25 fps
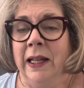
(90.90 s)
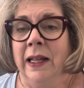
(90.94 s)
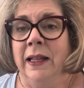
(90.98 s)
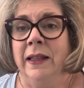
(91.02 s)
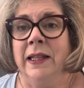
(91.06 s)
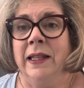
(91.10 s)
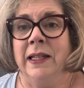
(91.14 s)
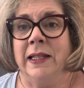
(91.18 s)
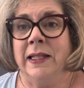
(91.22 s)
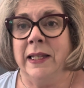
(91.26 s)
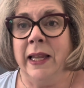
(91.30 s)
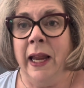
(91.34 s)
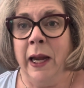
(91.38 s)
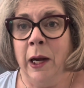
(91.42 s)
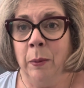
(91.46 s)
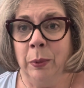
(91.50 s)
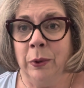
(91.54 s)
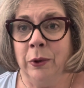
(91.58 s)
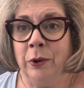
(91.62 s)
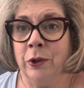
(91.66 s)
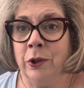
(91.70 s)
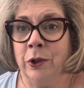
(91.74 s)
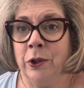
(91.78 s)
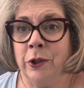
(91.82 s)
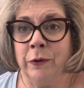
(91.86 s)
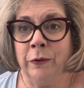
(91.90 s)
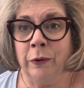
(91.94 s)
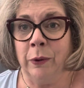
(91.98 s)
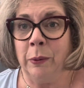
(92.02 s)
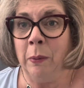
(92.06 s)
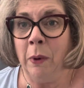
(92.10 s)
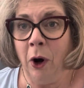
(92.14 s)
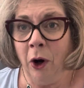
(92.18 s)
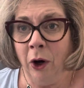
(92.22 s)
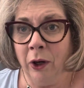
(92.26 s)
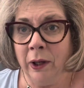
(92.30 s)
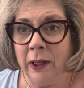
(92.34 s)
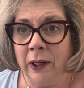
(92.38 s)
the samplers for
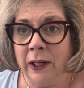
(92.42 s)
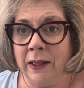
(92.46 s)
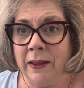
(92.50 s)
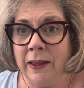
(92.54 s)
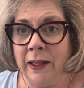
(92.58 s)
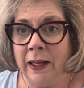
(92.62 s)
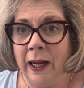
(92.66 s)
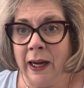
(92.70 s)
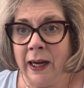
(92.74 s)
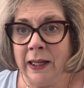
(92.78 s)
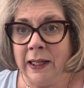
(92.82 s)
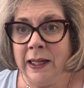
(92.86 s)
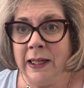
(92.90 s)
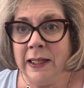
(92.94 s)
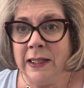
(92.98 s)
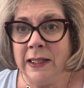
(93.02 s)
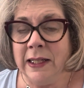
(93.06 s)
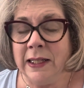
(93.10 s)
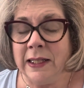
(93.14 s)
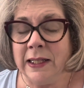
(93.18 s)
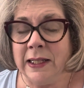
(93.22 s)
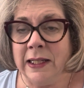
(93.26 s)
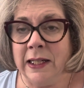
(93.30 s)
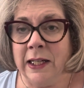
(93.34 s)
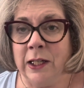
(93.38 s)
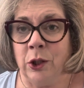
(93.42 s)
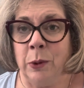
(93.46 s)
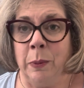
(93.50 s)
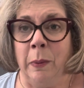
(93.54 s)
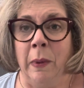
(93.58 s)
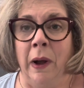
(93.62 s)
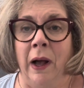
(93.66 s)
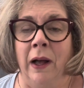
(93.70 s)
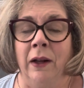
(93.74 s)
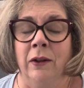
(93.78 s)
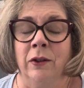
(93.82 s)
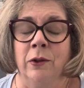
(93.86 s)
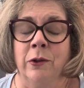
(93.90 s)
market that I need to stitch
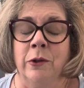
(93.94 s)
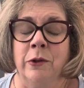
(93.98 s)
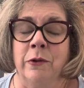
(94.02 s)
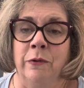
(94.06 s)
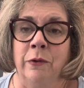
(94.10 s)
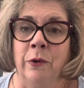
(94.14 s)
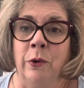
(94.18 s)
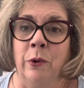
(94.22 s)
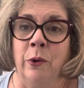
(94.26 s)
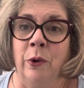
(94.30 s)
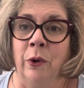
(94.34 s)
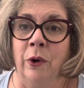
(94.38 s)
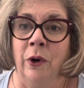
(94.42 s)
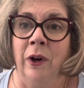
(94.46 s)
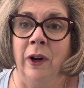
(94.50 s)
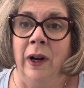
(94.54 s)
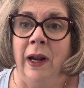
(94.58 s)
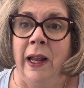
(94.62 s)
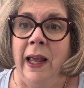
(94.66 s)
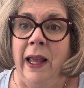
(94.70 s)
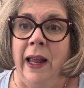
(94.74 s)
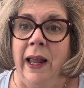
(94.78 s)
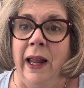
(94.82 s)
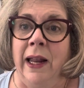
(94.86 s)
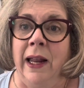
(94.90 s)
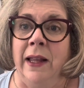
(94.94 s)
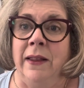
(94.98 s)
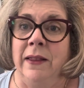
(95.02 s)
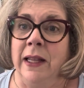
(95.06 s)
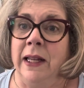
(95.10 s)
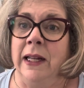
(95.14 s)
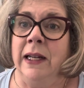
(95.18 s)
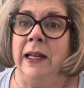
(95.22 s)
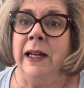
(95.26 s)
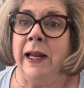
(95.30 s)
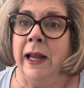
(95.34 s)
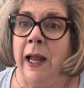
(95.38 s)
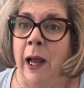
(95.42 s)
models for, and
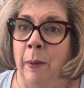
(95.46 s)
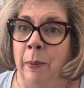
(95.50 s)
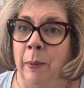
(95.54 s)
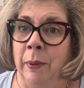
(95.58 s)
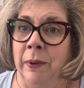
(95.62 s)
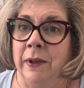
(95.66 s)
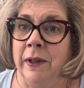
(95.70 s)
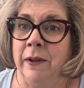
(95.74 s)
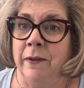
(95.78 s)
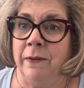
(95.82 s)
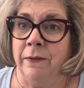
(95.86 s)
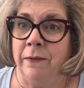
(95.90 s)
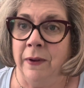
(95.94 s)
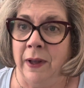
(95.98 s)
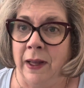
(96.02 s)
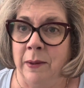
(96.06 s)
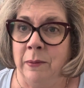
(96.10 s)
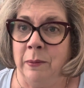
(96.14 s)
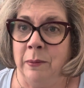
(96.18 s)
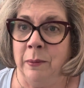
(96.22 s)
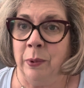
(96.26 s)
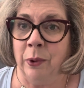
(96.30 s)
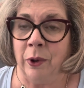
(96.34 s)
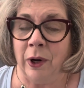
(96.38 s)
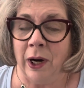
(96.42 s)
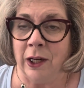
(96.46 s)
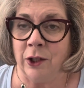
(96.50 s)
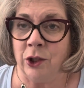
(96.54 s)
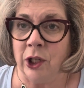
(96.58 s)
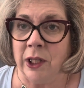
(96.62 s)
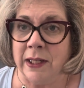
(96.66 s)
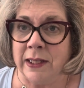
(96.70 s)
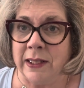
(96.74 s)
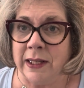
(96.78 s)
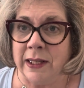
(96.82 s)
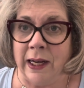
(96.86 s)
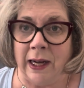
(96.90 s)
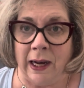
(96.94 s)
then a couple of fun
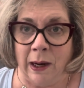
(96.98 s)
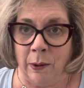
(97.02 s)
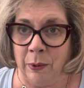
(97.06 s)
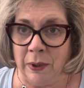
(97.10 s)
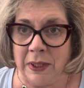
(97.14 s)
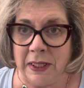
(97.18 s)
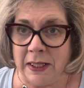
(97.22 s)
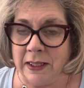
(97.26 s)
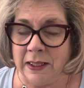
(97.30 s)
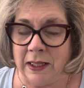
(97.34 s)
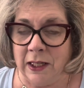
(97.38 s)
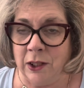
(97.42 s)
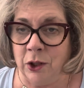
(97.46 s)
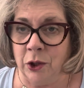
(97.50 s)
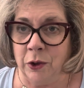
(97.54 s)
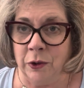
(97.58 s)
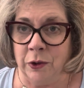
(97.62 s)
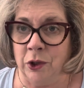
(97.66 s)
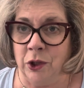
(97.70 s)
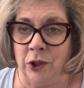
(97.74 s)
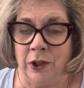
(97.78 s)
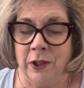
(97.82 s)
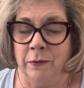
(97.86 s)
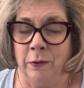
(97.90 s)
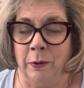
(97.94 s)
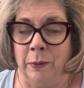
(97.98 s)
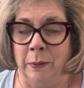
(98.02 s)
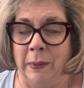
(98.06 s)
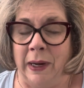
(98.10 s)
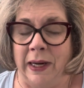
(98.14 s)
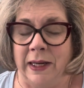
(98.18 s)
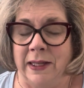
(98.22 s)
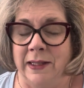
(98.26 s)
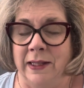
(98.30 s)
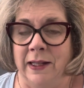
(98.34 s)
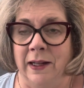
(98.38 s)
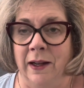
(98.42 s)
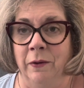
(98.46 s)
projects that I want to stitch just for
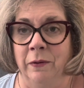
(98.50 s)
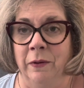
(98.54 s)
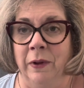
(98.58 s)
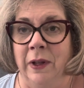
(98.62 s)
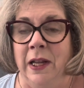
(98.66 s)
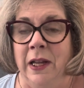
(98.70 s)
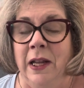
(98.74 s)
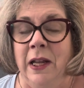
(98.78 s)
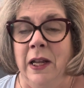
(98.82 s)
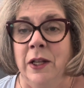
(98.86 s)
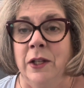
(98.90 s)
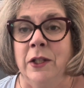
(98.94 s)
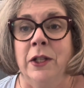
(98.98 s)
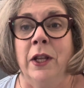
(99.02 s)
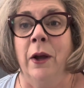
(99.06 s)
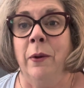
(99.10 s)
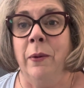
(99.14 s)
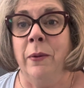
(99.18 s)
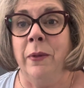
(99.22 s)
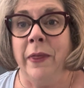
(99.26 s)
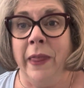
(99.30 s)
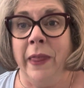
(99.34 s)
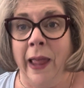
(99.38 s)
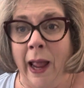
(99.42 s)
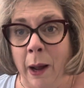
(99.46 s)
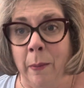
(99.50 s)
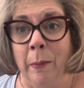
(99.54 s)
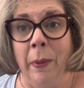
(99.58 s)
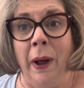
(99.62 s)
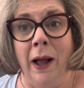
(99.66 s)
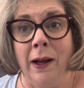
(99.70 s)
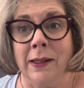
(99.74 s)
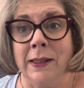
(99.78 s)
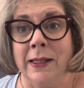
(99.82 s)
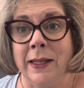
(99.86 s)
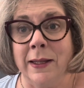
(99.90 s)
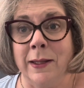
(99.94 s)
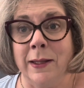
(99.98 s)
myself. So that
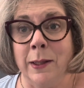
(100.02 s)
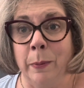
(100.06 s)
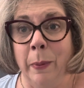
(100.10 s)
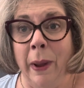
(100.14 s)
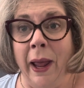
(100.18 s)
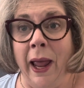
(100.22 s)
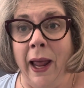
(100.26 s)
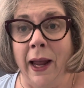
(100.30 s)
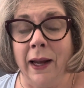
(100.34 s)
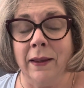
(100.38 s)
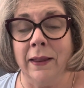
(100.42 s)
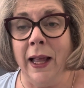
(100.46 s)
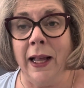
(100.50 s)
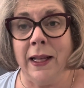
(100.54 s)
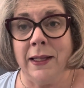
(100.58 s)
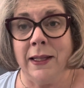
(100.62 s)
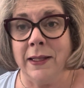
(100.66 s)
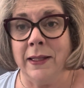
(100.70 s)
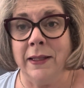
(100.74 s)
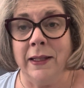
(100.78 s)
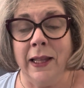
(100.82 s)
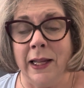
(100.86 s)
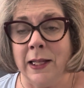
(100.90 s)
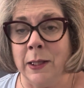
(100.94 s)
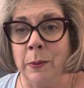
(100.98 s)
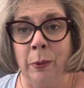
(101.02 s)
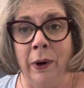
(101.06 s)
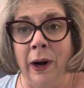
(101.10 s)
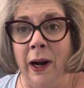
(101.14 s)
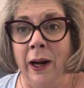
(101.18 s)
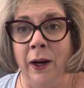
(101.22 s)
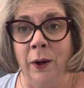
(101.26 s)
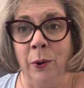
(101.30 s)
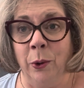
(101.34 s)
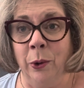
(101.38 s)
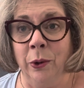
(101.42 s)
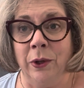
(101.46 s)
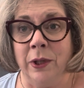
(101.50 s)
box is packed. That's
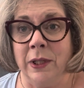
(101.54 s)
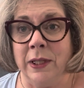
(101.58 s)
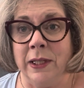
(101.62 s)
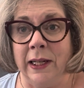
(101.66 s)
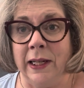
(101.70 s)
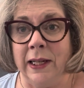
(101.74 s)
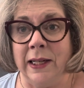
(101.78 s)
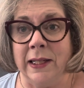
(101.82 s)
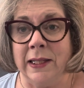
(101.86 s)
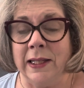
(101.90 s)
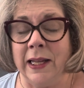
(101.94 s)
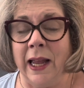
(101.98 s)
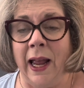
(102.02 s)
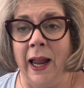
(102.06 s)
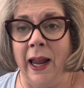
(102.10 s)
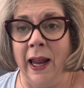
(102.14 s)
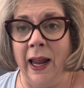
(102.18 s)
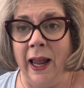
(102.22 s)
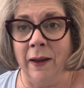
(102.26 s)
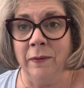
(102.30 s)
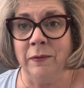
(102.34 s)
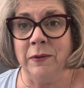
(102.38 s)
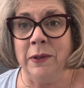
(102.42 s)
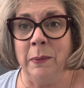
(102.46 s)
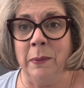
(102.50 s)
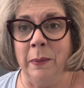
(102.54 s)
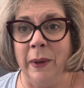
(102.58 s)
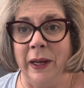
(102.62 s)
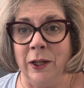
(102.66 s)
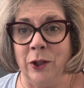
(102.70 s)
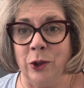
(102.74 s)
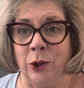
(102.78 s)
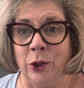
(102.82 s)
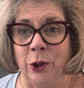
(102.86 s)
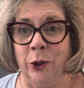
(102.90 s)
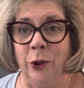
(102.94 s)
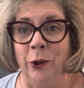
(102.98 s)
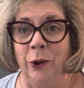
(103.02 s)
priorities. I have to make
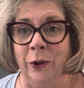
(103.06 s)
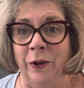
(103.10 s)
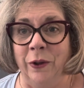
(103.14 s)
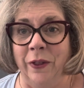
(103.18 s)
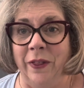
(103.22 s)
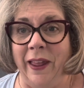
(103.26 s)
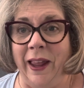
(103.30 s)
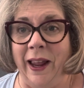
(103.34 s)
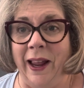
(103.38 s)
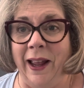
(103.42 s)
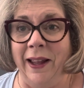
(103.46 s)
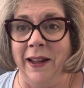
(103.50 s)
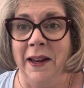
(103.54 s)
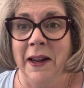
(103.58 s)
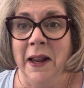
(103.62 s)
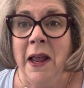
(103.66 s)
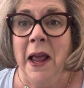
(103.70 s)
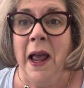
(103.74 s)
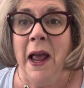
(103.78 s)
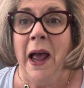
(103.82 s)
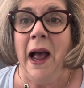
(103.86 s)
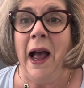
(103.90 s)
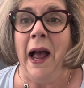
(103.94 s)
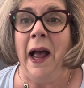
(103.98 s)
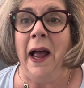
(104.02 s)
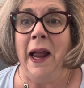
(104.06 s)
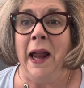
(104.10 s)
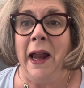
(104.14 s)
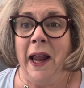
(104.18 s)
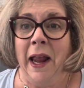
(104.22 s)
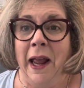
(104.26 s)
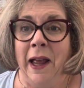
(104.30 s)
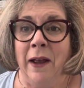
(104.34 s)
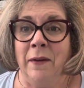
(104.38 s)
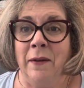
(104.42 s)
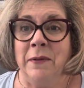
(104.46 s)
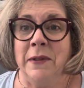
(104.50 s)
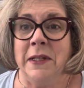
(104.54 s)
sure that I
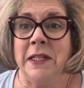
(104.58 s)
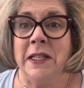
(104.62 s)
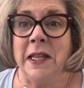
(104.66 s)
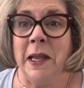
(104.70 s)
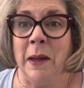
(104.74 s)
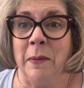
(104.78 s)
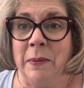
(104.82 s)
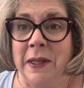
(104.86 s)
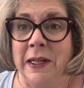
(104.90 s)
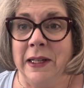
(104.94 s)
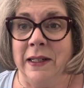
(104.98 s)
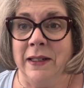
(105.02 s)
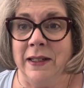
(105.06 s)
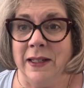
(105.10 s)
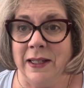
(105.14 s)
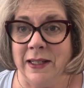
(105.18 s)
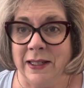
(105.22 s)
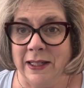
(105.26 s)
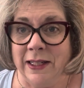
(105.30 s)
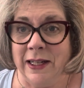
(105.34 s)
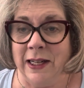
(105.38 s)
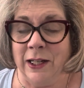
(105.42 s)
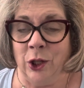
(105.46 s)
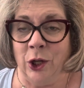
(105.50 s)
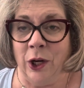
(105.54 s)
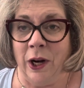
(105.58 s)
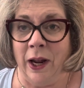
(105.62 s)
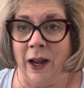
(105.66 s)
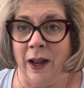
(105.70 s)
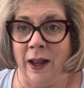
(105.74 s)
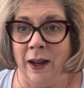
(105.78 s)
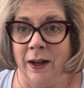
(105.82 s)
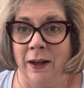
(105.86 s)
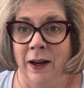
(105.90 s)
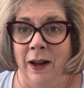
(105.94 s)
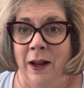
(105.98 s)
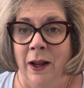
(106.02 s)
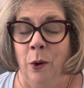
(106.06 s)
have something to stitch
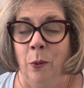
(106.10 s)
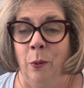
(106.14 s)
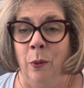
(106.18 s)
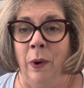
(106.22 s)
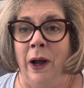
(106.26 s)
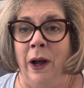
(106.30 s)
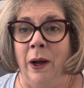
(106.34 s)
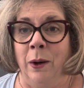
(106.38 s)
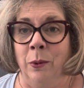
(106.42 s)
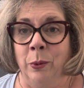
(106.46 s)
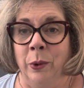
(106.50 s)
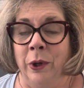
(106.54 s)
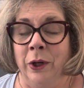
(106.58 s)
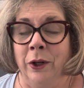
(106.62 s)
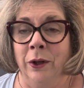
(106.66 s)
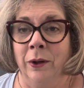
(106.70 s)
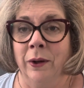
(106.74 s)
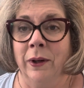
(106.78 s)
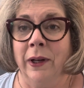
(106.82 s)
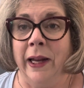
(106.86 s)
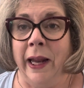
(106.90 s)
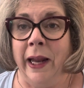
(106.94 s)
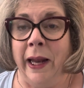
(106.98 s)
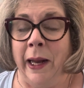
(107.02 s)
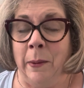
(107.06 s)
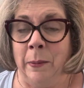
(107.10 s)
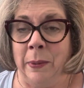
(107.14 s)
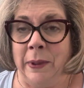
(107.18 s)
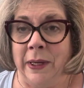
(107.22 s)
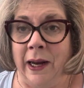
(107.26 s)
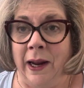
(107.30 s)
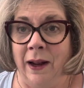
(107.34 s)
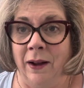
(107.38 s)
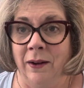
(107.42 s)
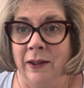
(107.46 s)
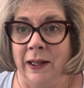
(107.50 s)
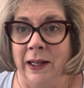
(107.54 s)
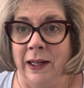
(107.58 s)
on while we're camped
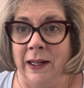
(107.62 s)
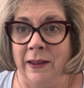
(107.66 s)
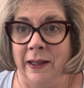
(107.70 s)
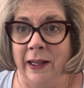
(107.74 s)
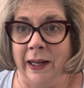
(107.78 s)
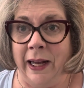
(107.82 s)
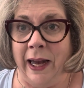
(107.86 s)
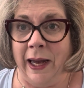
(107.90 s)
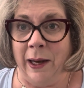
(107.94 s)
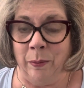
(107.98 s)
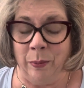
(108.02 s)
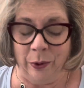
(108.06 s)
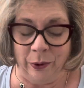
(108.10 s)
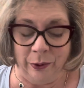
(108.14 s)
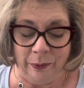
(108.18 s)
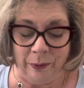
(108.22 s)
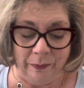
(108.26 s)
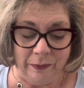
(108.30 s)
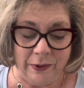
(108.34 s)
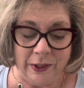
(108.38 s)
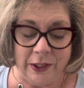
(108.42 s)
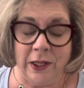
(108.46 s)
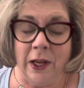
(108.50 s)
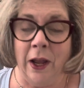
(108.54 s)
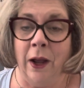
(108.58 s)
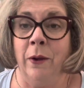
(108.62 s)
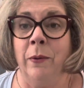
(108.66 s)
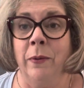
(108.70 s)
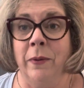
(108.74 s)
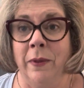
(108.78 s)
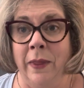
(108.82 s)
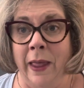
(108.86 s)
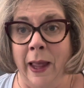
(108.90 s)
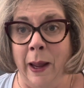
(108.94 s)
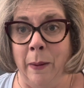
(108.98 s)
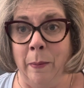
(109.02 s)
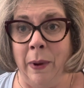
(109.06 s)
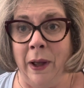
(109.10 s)
out in the camper. So
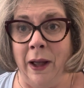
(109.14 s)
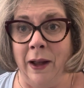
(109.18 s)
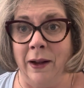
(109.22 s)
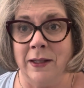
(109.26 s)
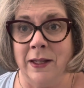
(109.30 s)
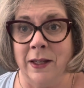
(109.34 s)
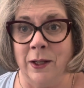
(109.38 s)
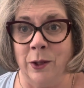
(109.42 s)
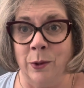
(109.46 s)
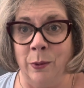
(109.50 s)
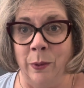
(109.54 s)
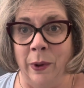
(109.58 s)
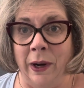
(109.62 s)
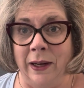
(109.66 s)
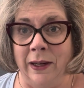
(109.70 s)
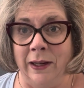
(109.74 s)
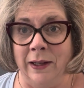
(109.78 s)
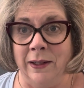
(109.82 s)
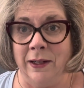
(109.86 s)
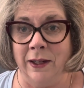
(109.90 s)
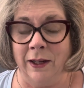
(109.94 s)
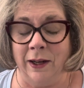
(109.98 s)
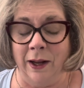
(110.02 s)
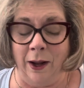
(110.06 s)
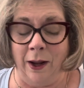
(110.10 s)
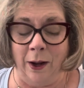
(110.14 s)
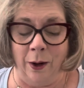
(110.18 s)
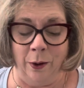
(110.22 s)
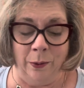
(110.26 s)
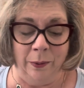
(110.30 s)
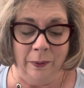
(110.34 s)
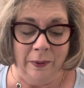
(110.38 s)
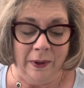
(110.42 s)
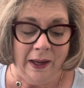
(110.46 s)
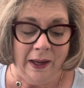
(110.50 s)
that box is ready to go.